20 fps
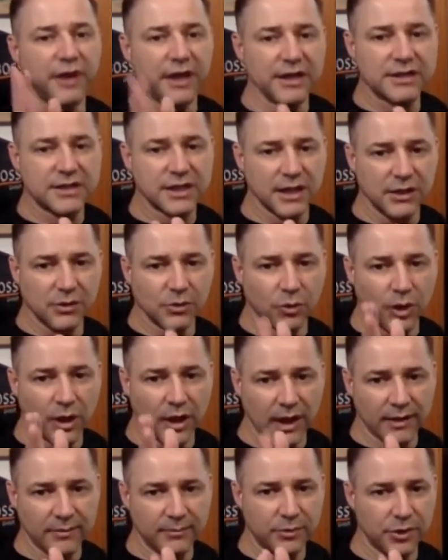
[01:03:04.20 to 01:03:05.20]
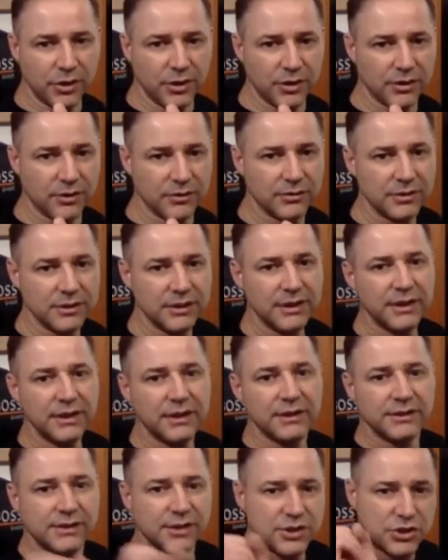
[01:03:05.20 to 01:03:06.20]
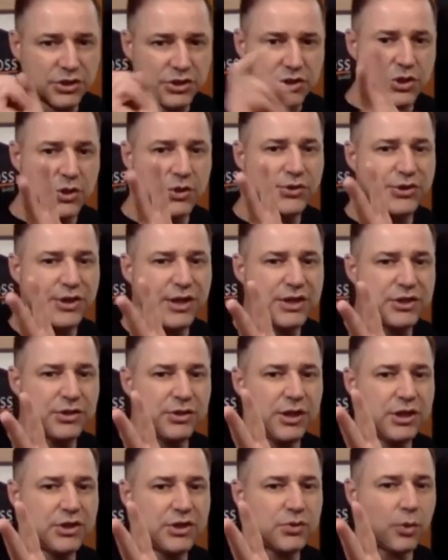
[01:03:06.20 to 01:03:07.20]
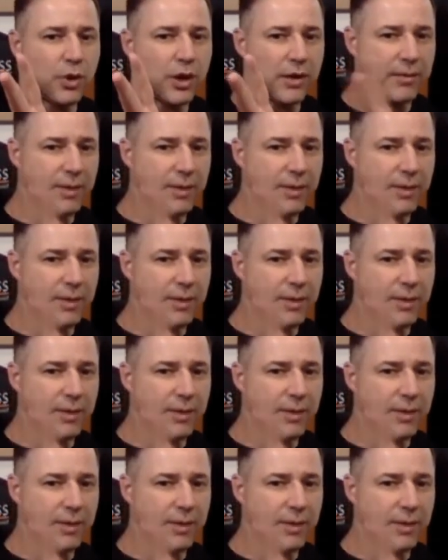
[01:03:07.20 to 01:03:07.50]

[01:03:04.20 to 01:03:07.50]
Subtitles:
anyone, Bruno, there's two things you need to worry about.